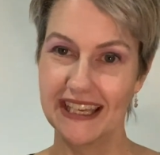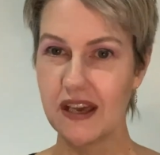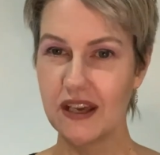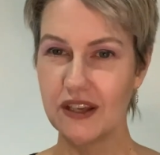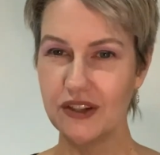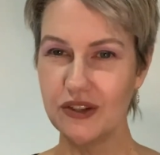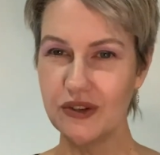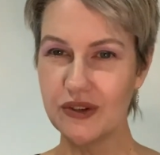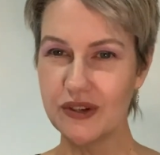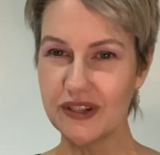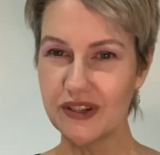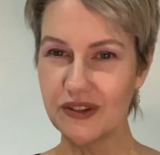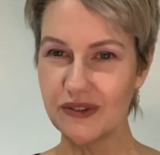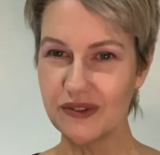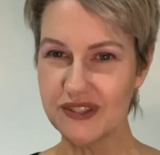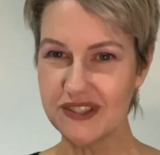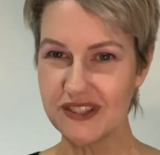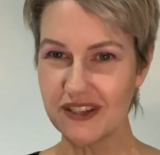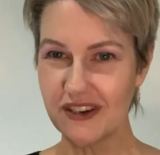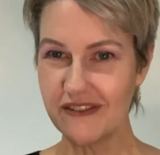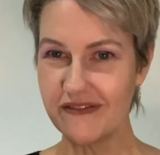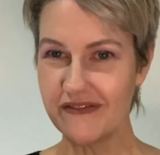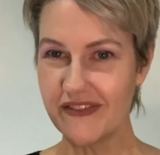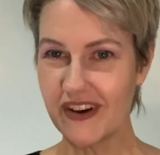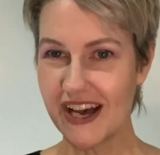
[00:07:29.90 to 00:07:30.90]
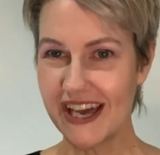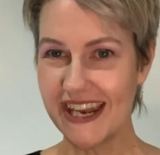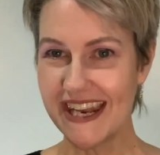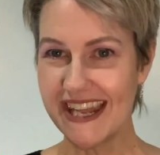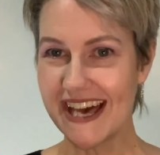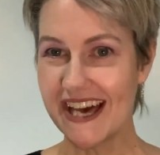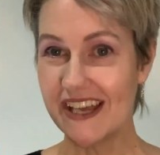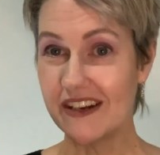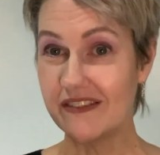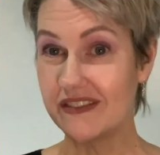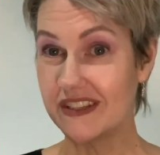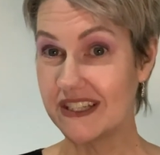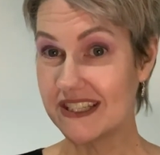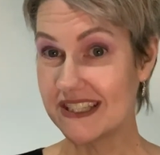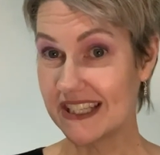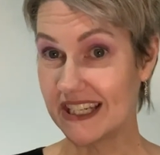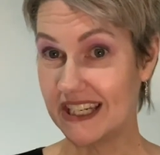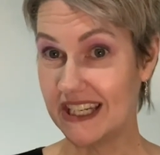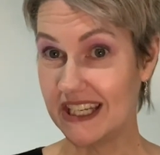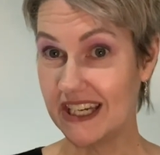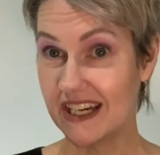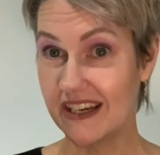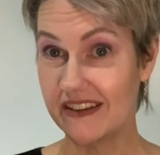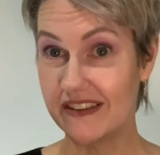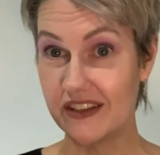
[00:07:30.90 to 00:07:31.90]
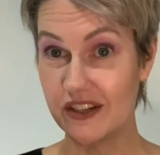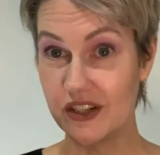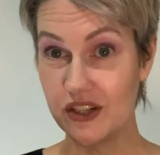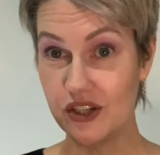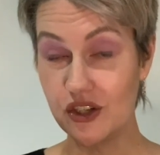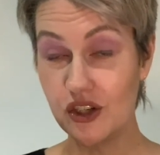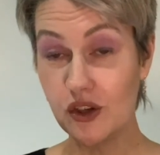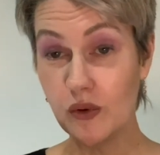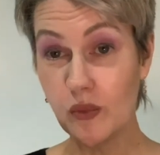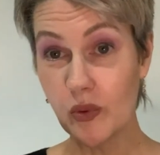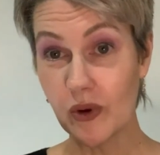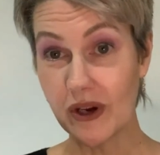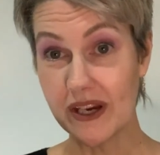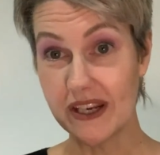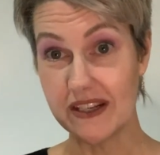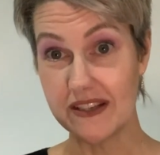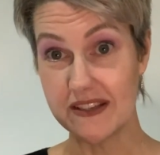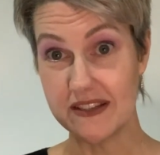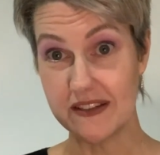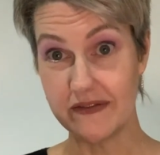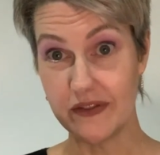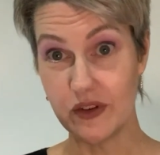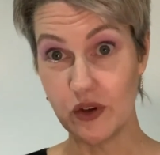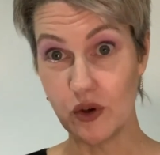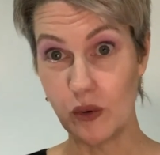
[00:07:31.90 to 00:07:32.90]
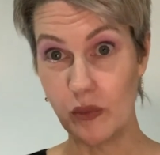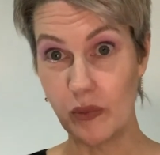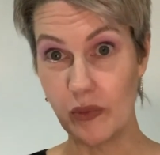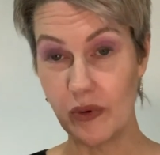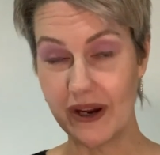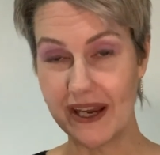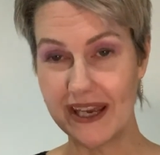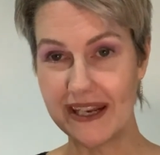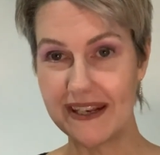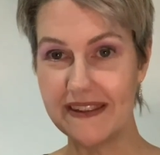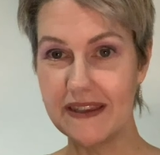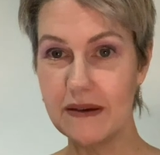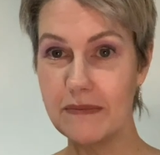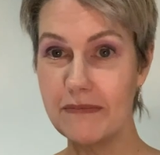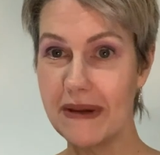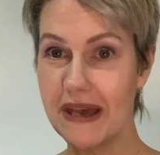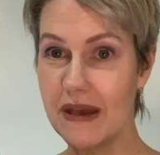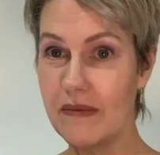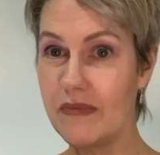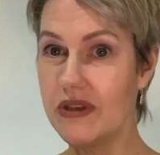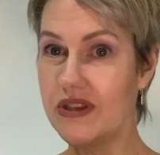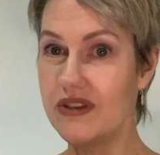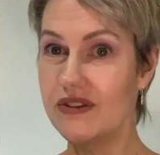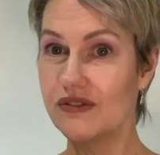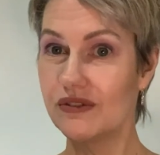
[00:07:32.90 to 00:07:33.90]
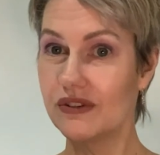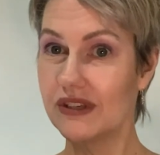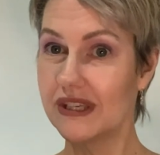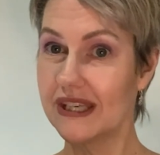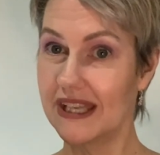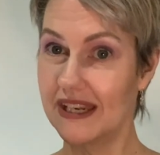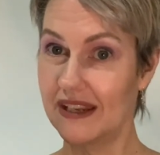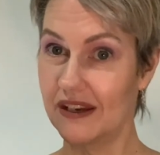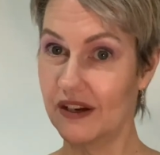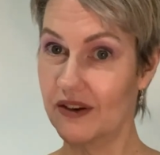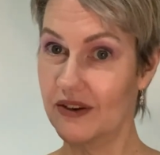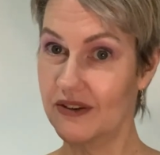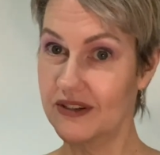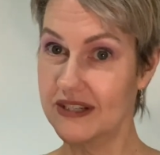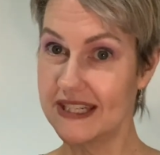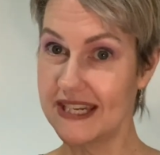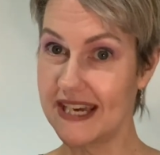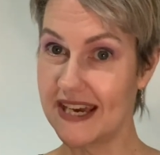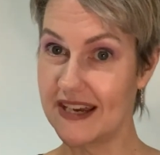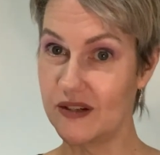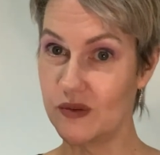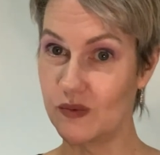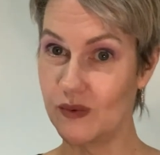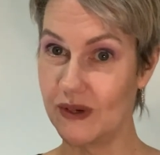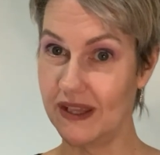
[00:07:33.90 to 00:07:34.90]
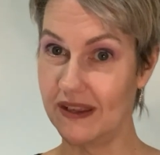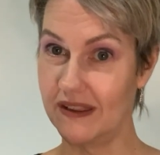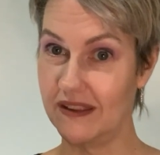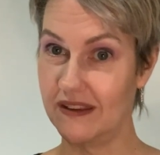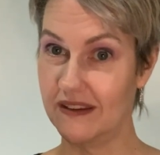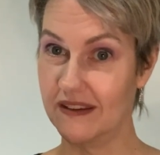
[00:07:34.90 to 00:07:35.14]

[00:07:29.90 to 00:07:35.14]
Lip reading: You can also find out if there's any other new breeders of your breed that maybe you could get in contact with.